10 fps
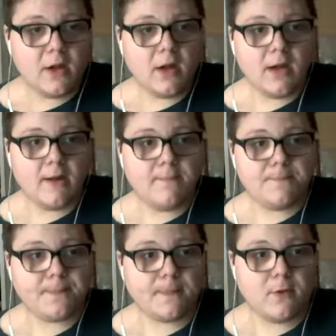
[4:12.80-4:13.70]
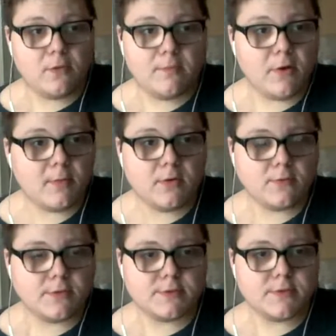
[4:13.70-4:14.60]
or the Barber
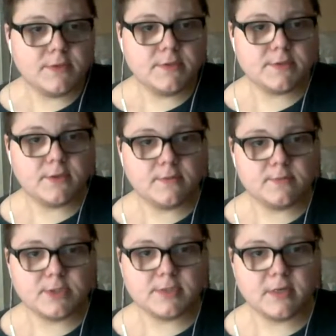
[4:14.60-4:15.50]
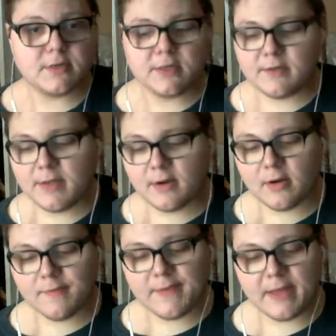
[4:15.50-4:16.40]
quarters. So just to clear the air
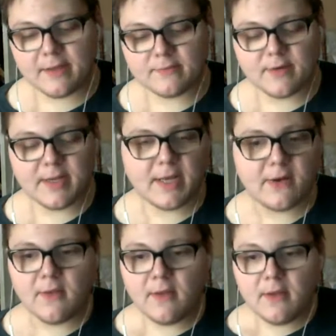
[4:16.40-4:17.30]
on that right now,